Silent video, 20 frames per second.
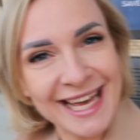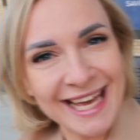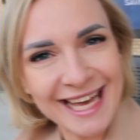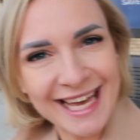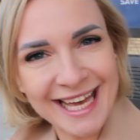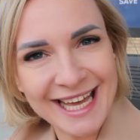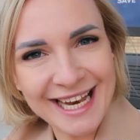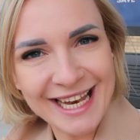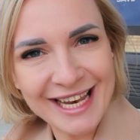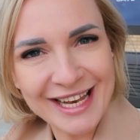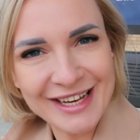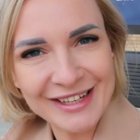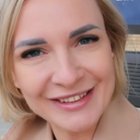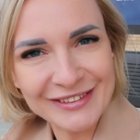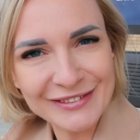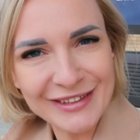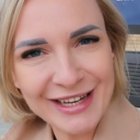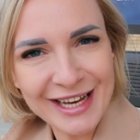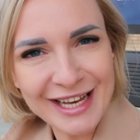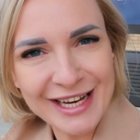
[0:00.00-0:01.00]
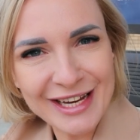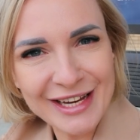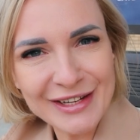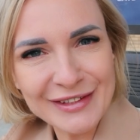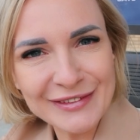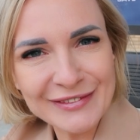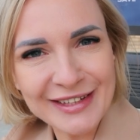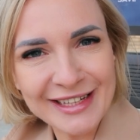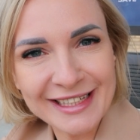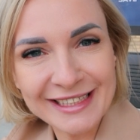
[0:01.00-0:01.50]
Hello,
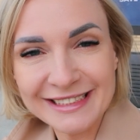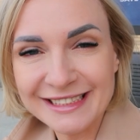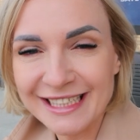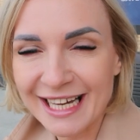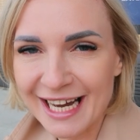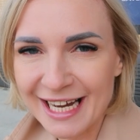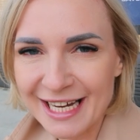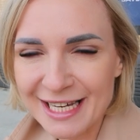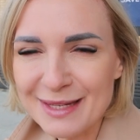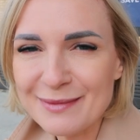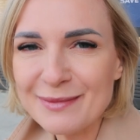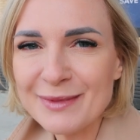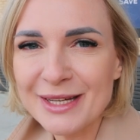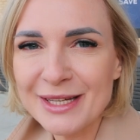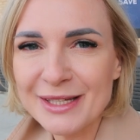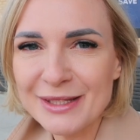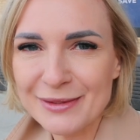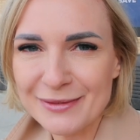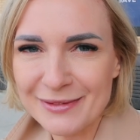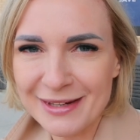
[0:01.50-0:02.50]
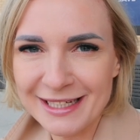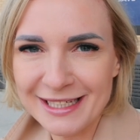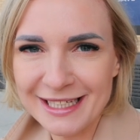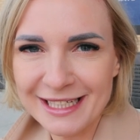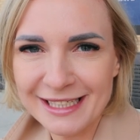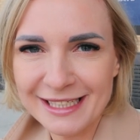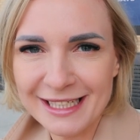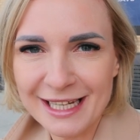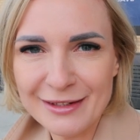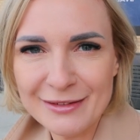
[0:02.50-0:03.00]
hello, and I am in
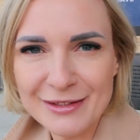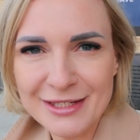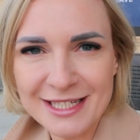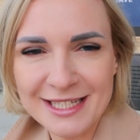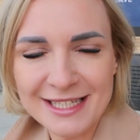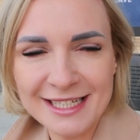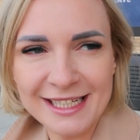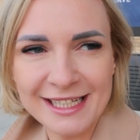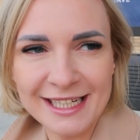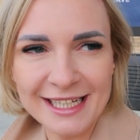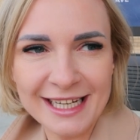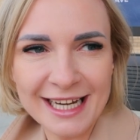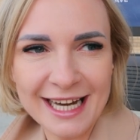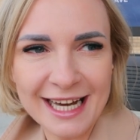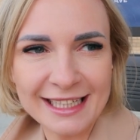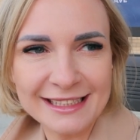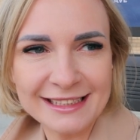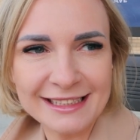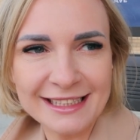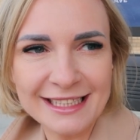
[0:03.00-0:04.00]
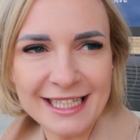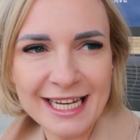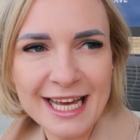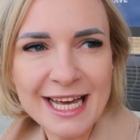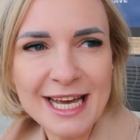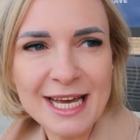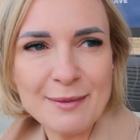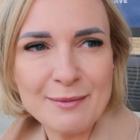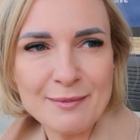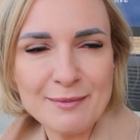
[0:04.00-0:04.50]
Reading now, just sitting at the
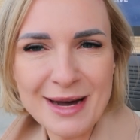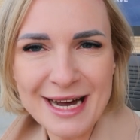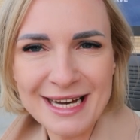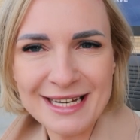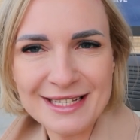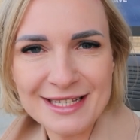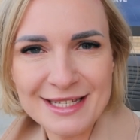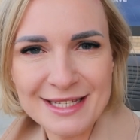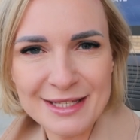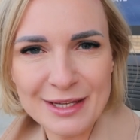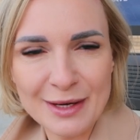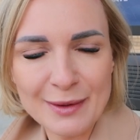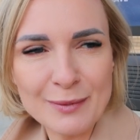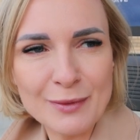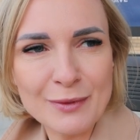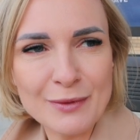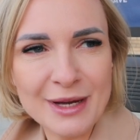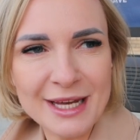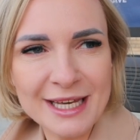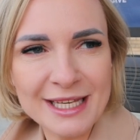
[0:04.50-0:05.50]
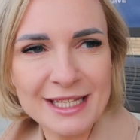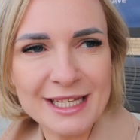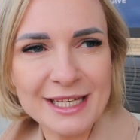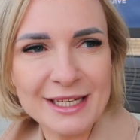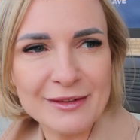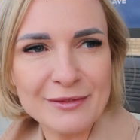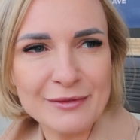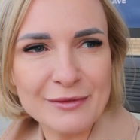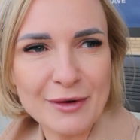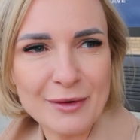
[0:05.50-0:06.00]
bus stop
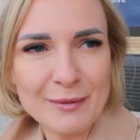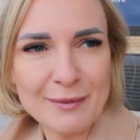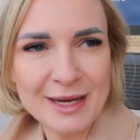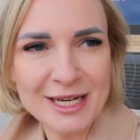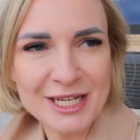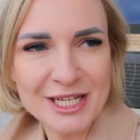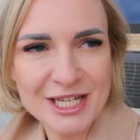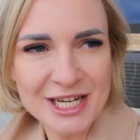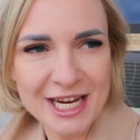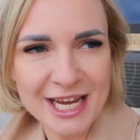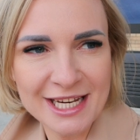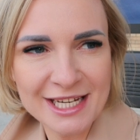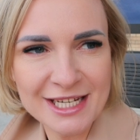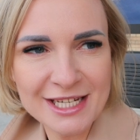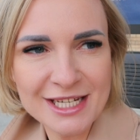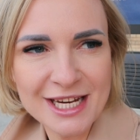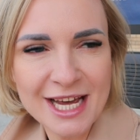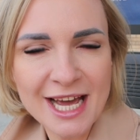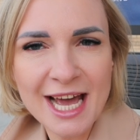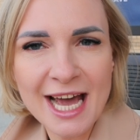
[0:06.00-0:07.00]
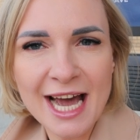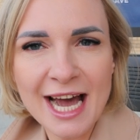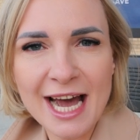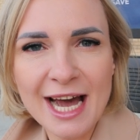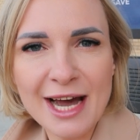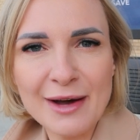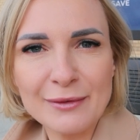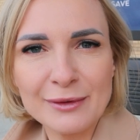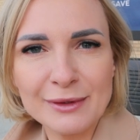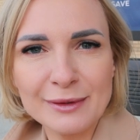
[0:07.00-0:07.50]
waiting for my change.
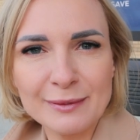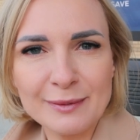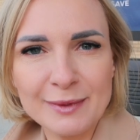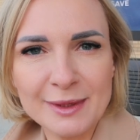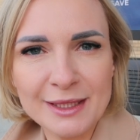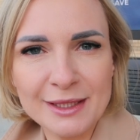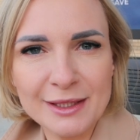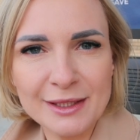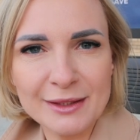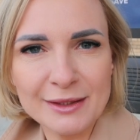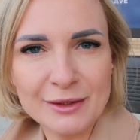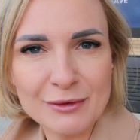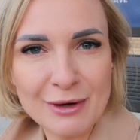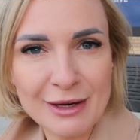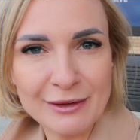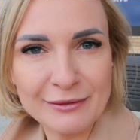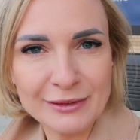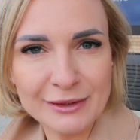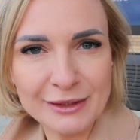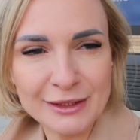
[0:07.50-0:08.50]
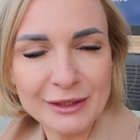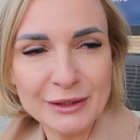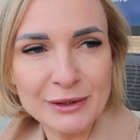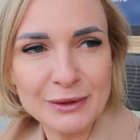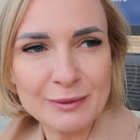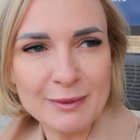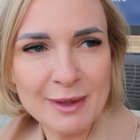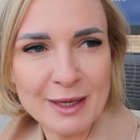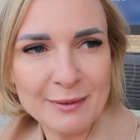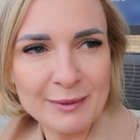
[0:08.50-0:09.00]
I will be traveling
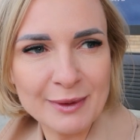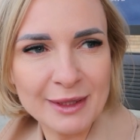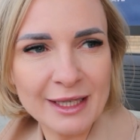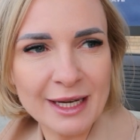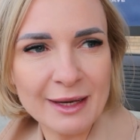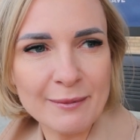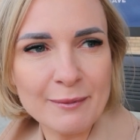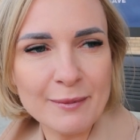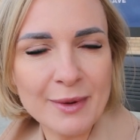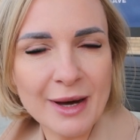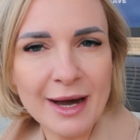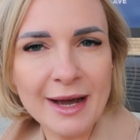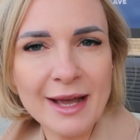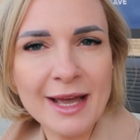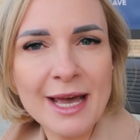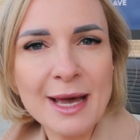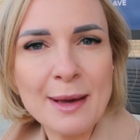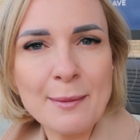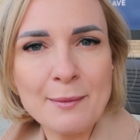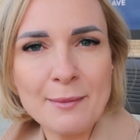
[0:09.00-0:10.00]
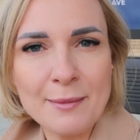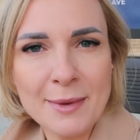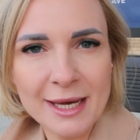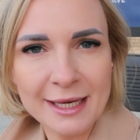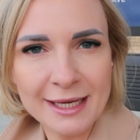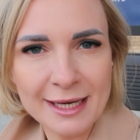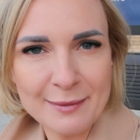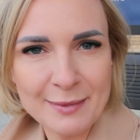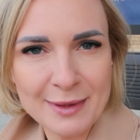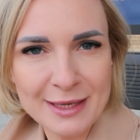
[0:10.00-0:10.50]
to Birmingham by
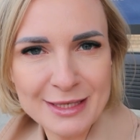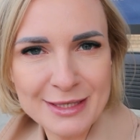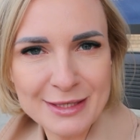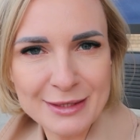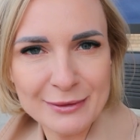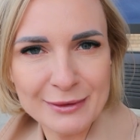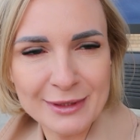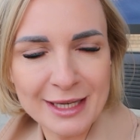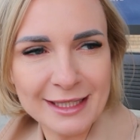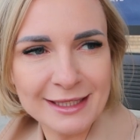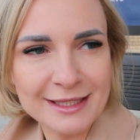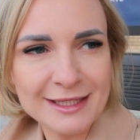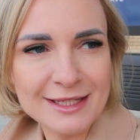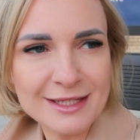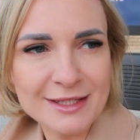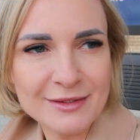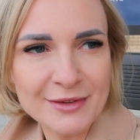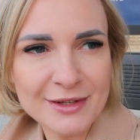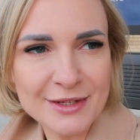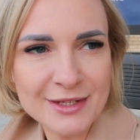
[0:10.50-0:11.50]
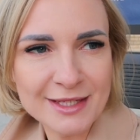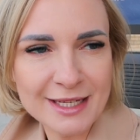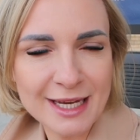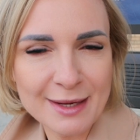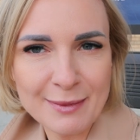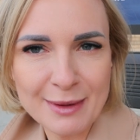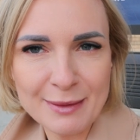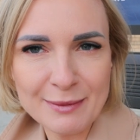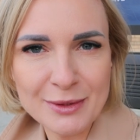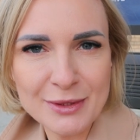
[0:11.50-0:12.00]
Megabus today. This is first
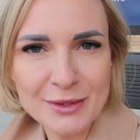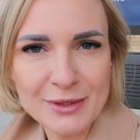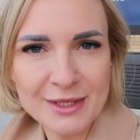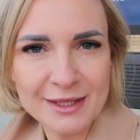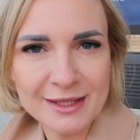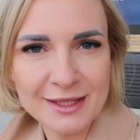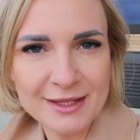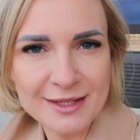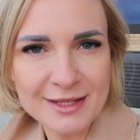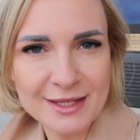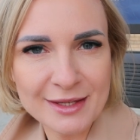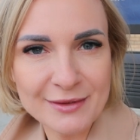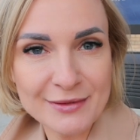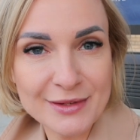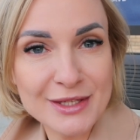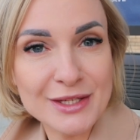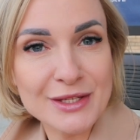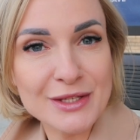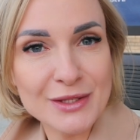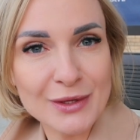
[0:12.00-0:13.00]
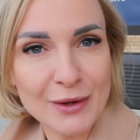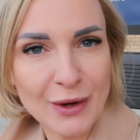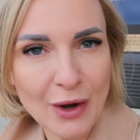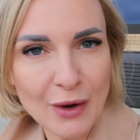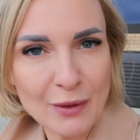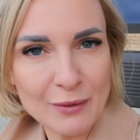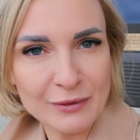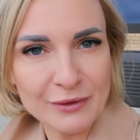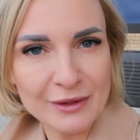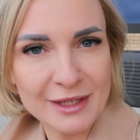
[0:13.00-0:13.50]
time I'm using their services, so
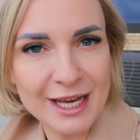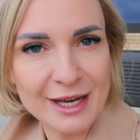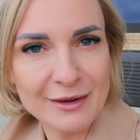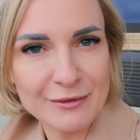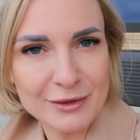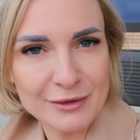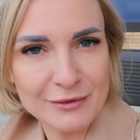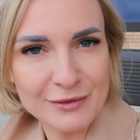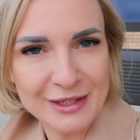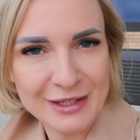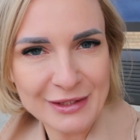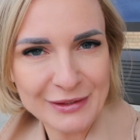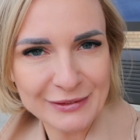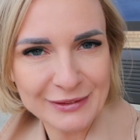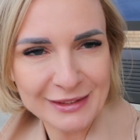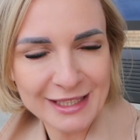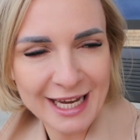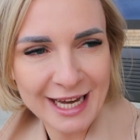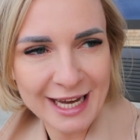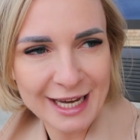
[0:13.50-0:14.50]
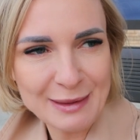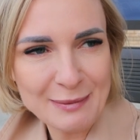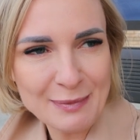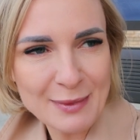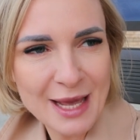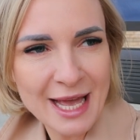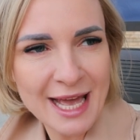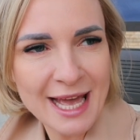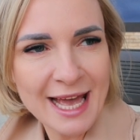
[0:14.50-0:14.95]
hopefully everything on time